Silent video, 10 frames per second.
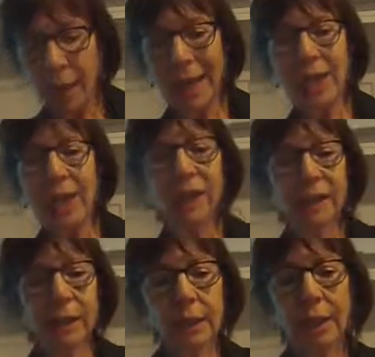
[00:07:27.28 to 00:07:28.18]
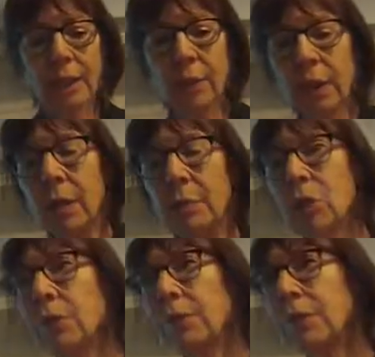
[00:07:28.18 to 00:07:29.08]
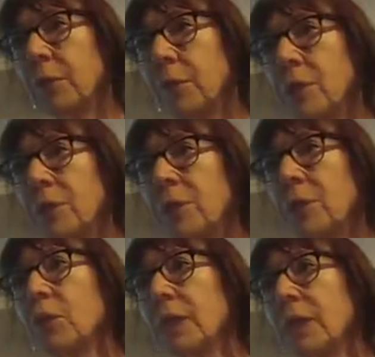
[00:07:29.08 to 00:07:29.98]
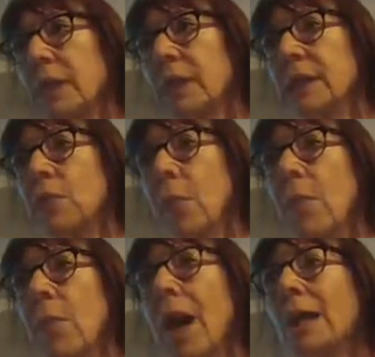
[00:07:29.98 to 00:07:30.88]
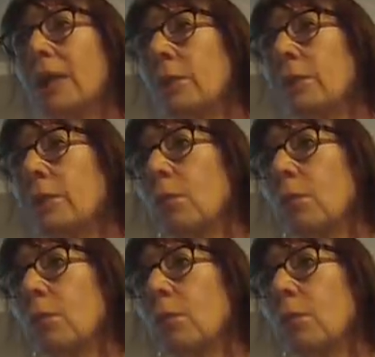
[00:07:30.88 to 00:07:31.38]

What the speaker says: And and I'm sure for most of you it's a reminder of